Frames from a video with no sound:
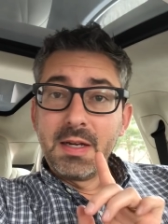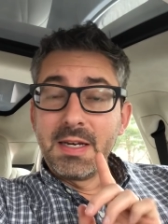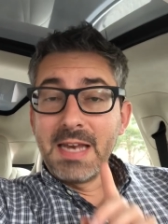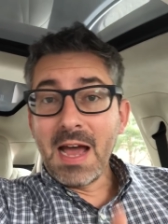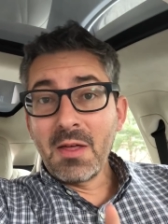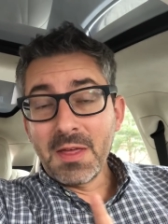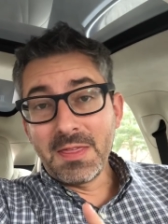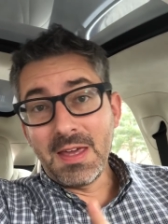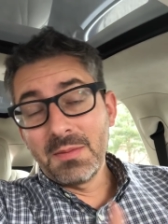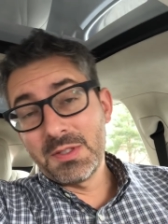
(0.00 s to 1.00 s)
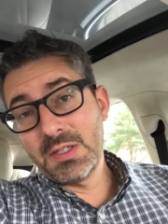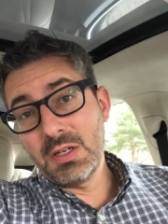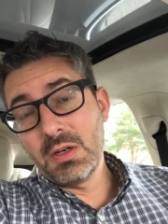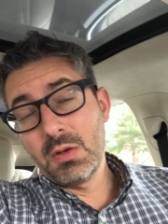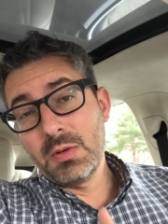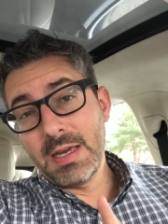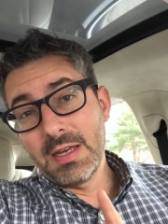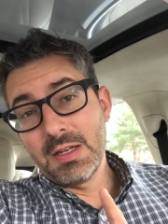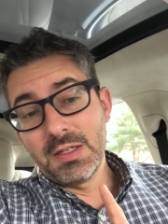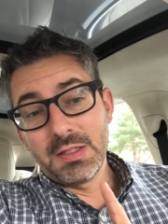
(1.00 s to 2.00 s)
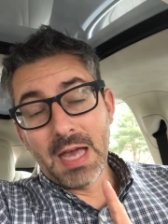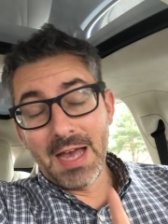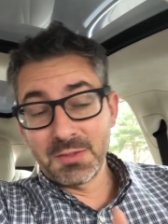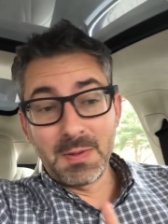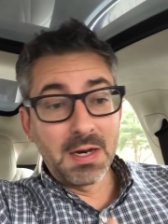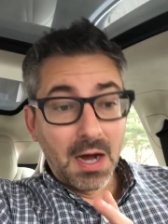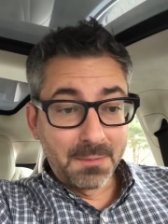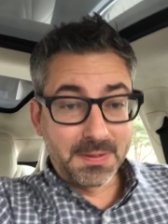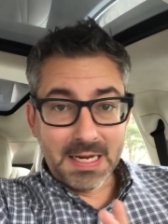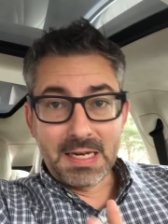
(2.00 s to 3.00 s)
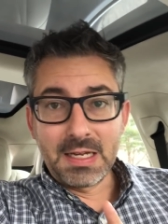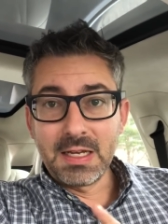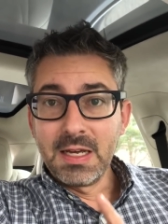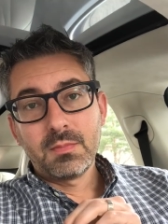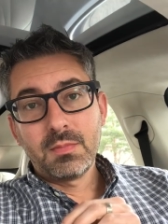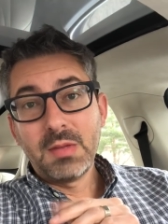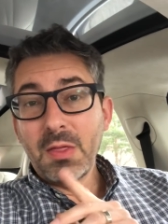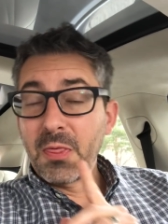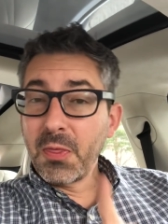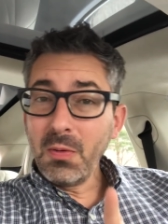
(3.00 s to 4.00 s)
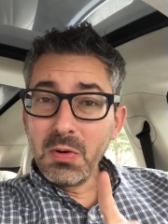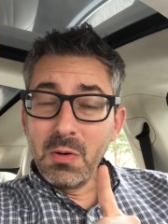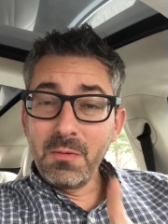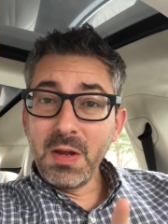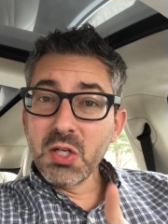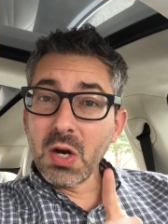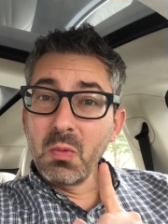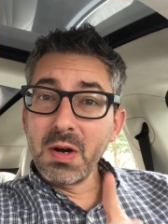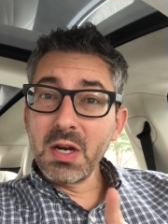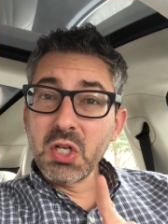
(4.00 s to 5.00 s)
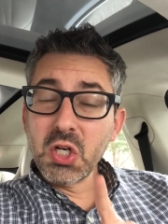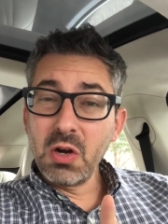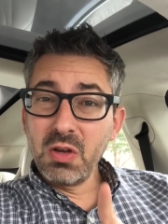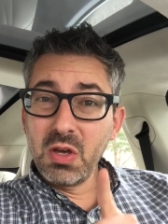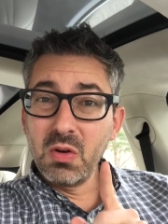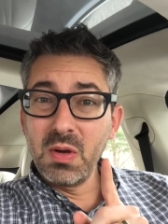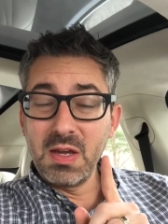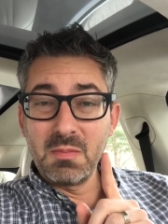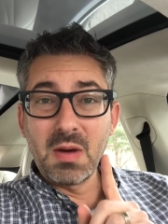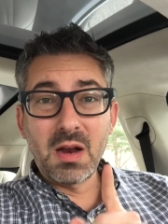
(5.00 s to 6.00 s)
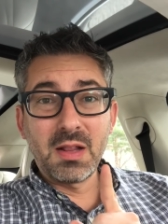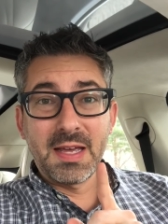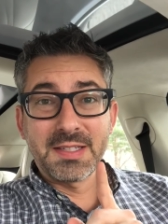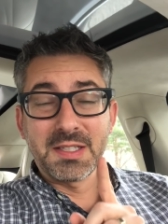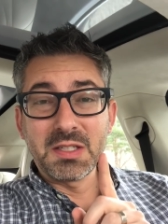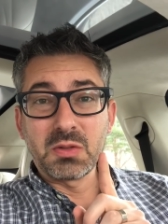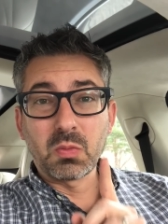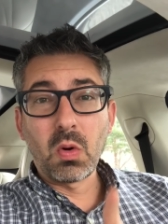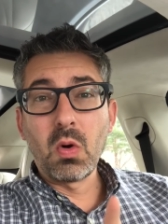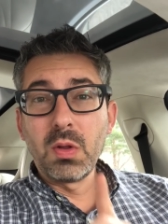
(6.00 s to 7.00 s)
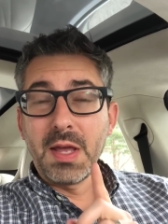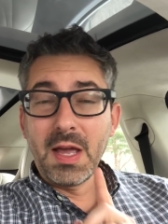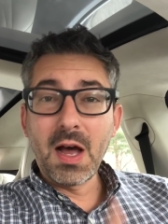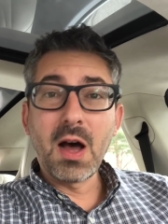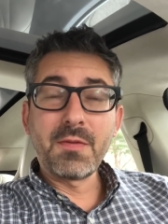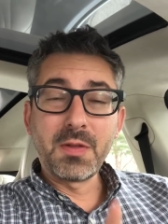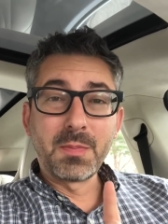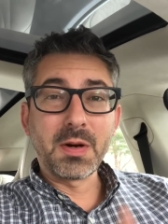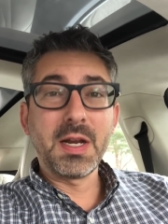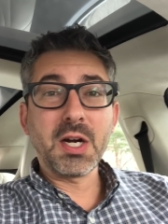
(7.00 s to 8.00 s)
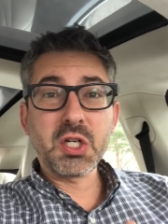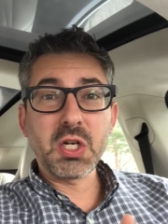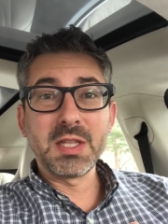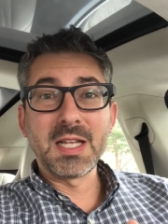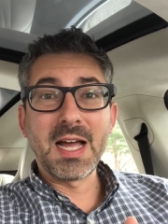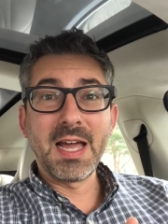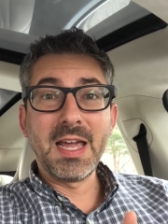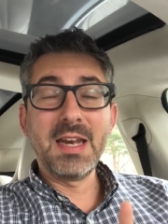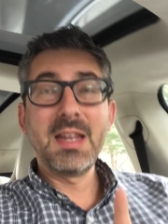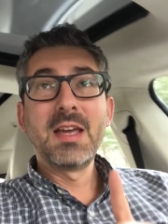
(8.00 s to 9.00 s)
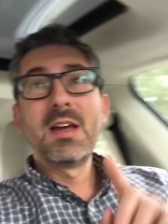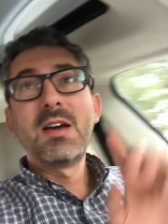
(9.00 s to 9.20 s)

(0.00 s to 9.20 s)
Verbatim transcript: now that the MCU is has been updated. Now the third new feature I wanted to show you in Model S's rolling off the production line